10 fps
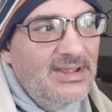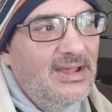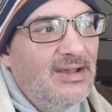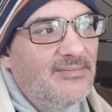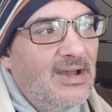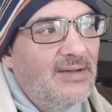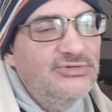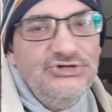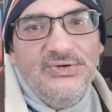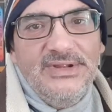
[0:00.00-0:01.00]
I'm
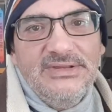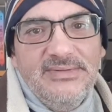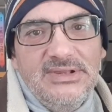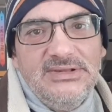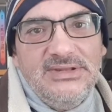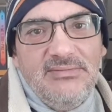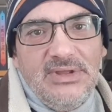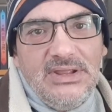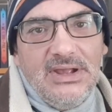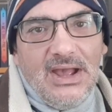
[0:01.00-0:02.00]
sure it's a bit
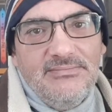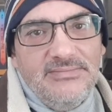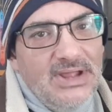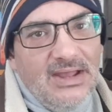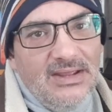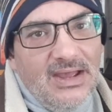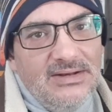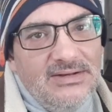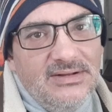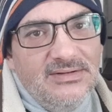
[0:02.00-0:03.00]
steamy.
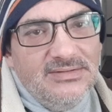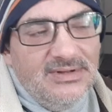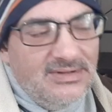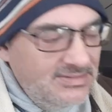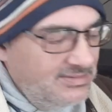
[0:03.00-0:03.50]
I don't know.